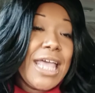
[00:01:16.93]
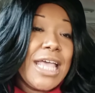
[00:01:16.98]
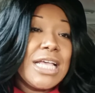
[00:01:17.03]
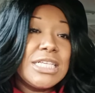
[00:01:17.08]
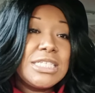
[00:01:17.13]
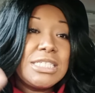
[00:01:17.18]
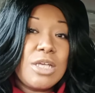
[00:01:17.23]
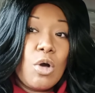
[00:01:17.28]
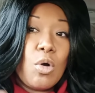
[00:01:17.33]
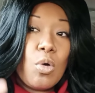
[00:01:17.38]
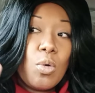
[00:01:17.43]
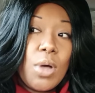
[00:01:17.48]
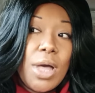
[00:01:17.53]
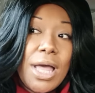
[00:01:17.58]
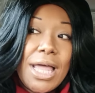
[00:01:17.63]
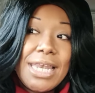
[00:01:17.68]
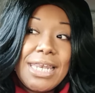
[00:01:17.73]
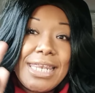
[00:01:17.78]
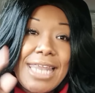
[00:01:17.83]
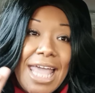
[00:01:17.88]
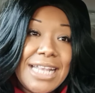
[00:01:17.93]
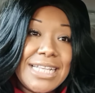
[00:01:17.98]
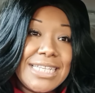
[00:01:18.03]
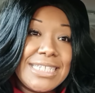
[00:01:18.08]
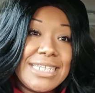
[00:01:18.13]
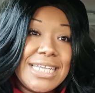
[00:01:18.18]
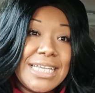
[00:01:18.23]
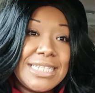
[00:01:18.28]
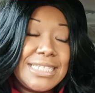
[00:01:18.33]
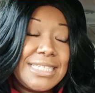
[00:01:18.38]
So
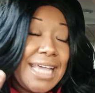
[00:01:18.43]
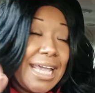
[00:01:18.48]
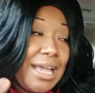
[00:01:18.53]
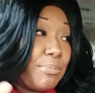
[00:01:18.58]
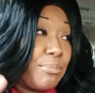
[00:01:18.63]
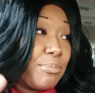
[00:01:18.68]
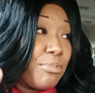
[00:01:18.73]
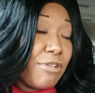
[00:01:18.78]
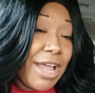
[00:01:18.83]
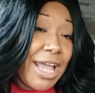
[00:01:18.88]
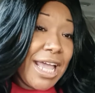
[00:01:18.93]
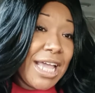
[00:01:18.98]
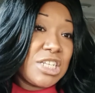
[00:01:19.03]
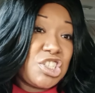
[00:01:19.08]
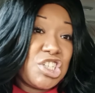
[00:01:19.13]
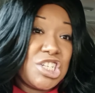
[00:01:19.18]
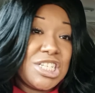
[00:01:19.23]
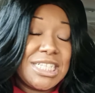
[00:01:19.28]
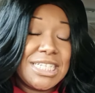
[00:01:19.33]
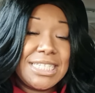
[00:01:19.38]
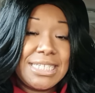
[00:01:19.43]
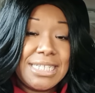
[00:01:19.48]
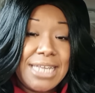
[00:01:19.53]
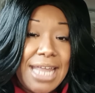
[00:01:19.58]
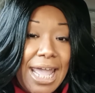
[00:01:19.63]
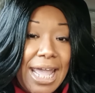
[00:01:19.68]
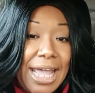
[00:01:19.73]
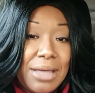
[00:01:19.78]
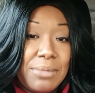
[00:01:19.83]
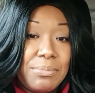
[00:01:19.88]
Let's say a prayer in Jesus'
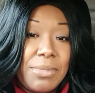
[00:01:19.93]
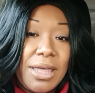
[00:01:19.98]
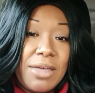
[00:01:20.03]
name.